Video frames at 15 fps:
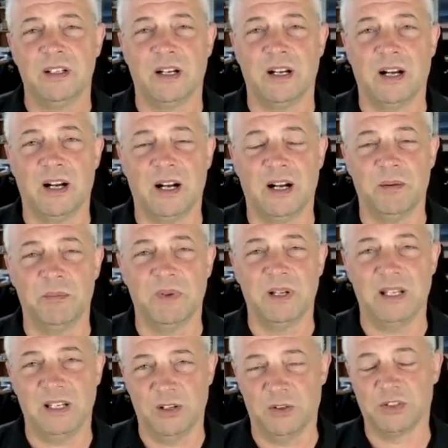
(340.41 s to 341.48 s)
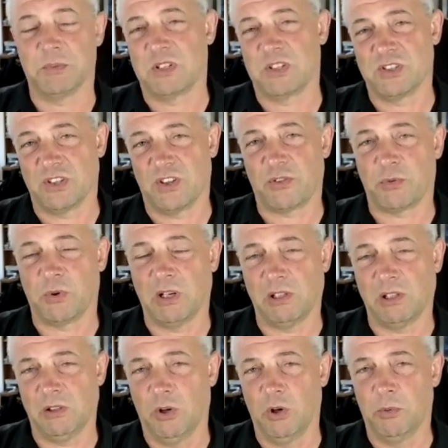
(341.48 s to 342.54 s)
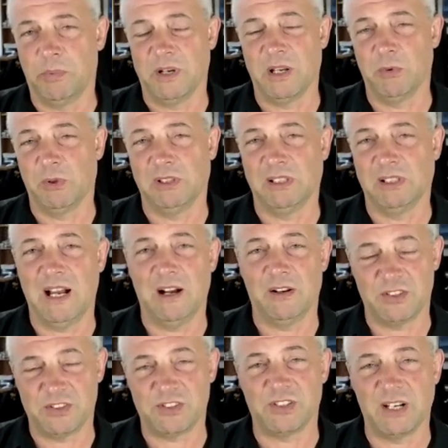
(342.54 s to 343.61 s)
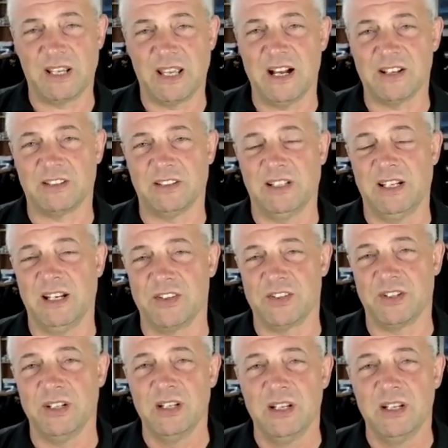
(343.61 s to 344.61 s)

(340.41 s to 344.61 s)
as much as the throttle opening will allow. This is on a gasoline engine.